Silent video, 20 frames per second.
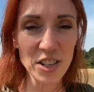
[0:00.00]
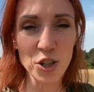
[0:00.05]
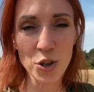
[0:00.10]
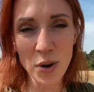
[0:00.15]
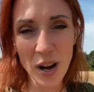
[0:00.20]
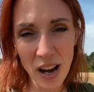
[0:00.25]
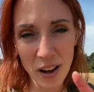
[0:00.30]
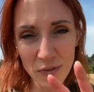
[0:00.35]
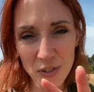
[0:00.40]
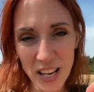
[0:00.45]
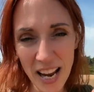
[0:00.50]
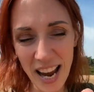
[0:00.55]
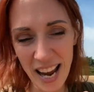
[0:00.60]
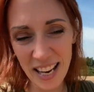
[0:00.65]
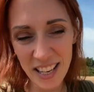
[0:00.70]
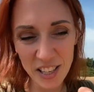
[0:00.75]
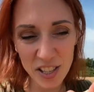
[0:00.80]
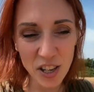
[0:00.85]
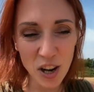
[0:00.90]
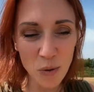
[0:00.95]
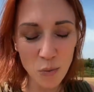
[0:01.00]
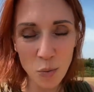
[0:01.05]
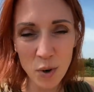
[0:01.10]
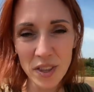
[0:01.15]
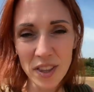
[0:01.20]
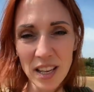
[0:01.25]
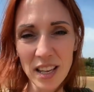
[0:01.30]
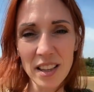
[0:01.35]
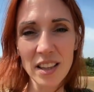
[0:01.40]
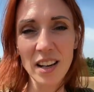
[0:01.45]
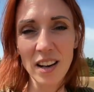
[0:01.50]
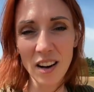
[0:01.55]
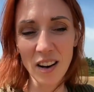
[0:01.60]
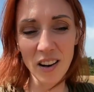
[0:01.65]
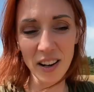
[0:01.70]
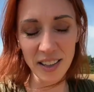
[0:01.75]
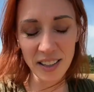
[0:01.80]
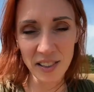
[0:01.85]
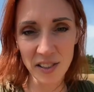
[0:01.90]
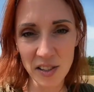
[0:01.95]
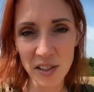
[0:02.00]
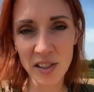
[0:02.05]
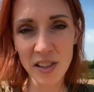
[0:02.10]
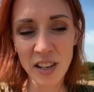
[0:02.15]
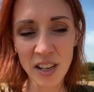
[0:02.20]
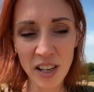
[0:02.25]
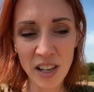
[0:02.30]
you have to end up within the lines.